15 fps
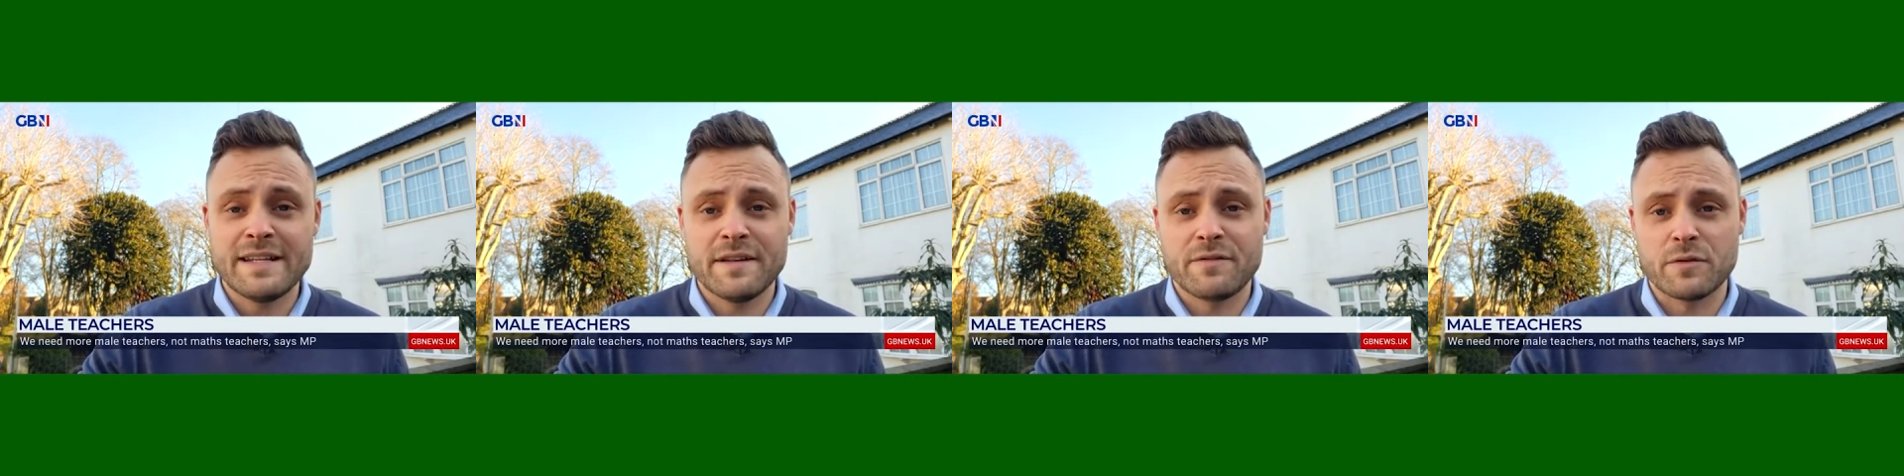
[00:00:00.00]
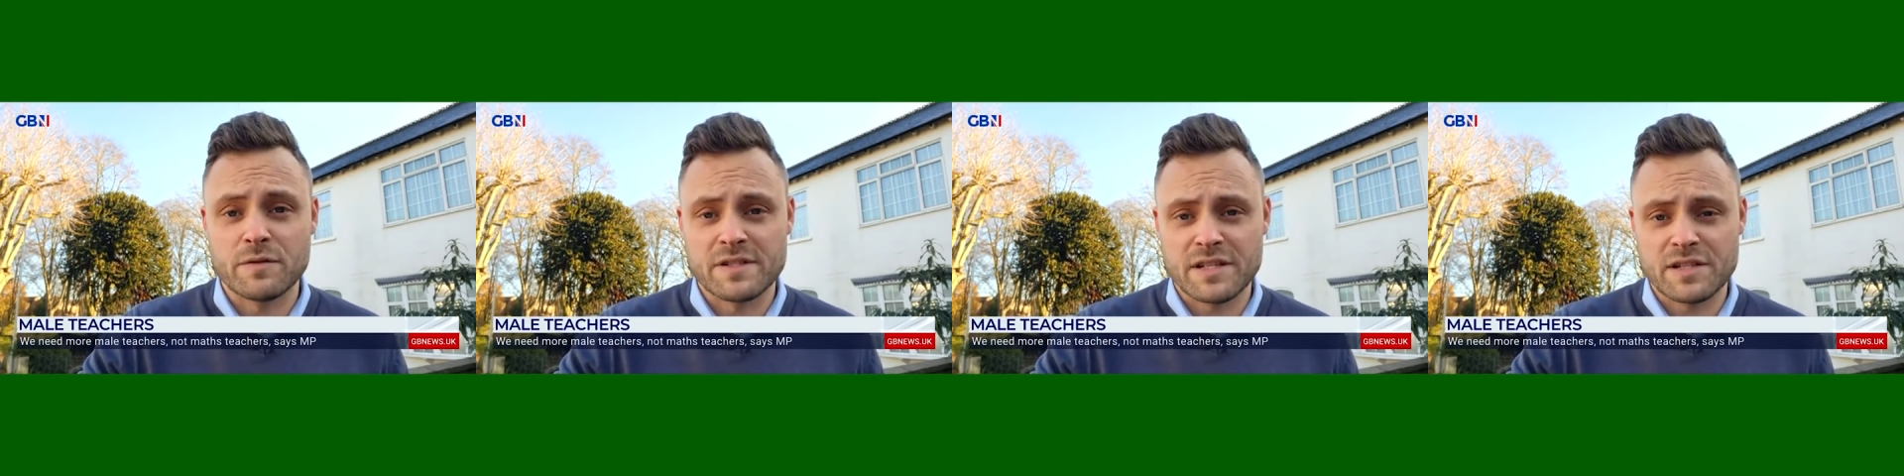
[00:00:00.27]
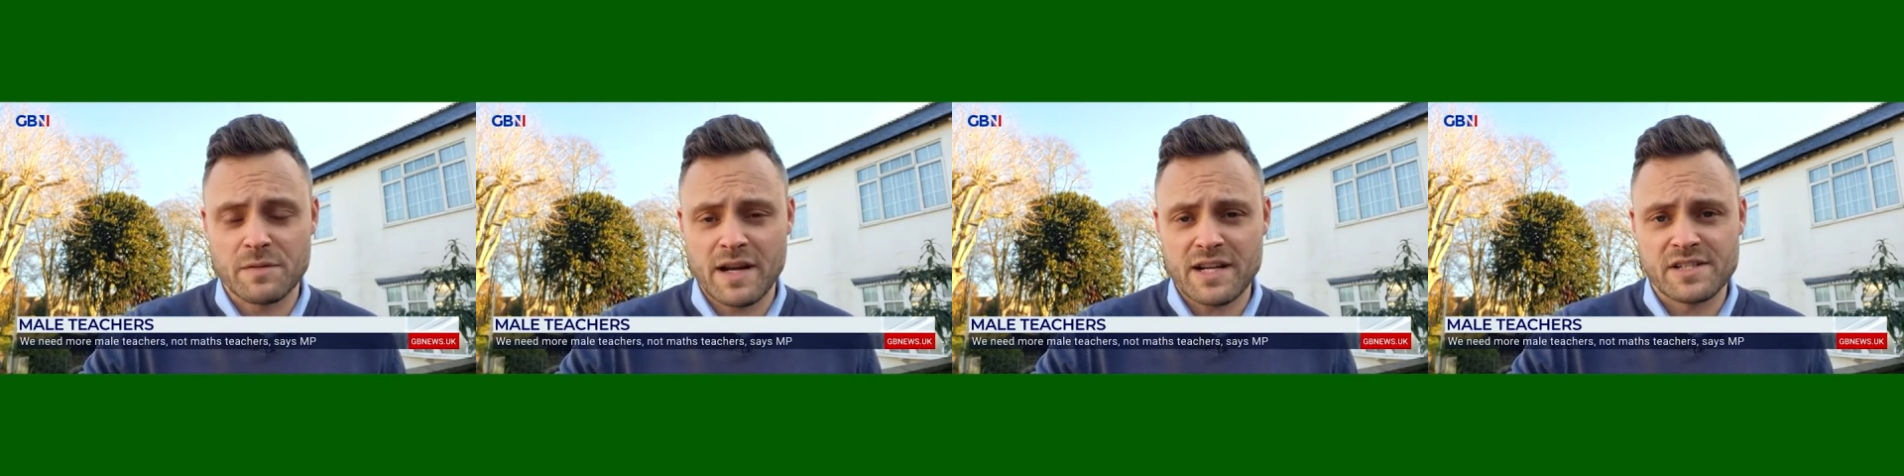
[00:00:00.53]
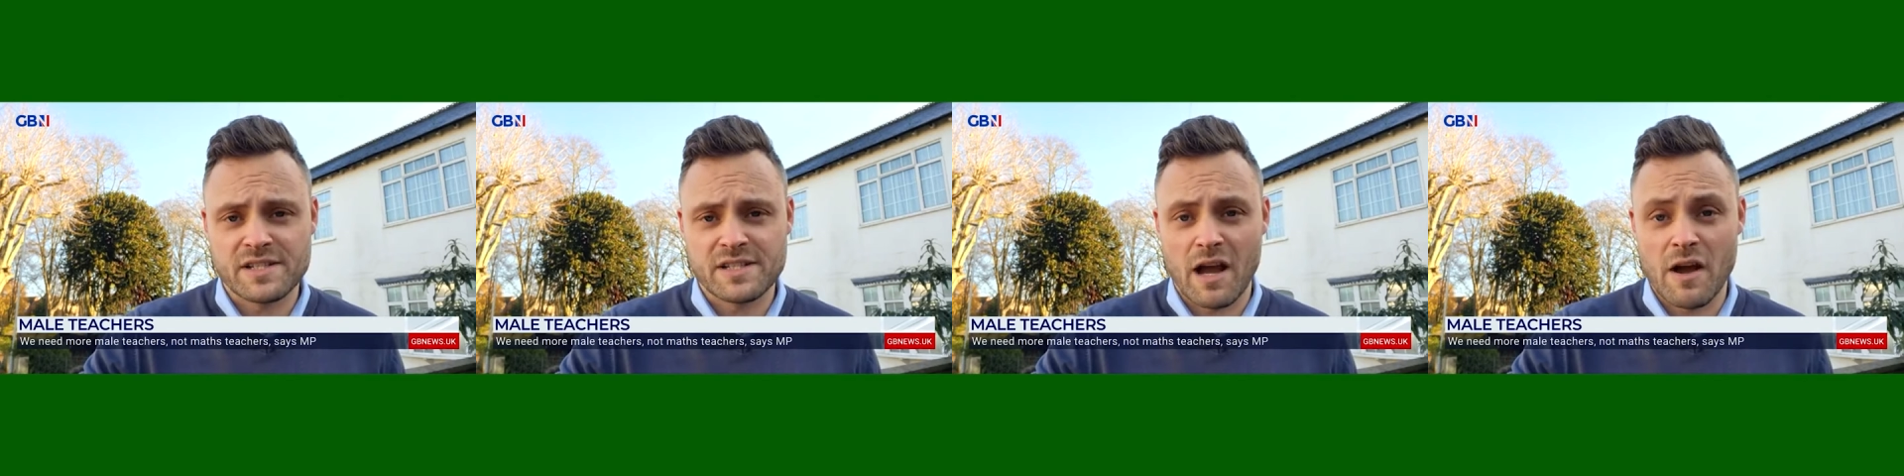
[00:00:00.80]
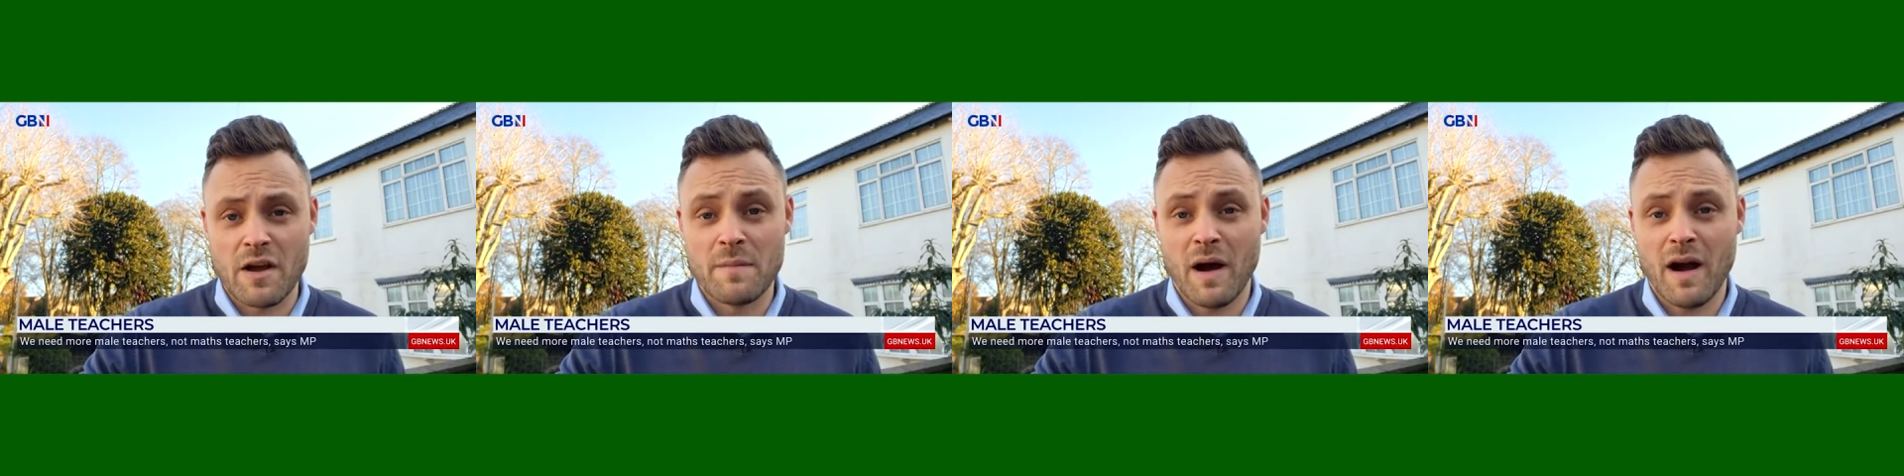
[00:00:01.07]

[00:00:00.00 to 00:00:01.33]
really difficult situations at home.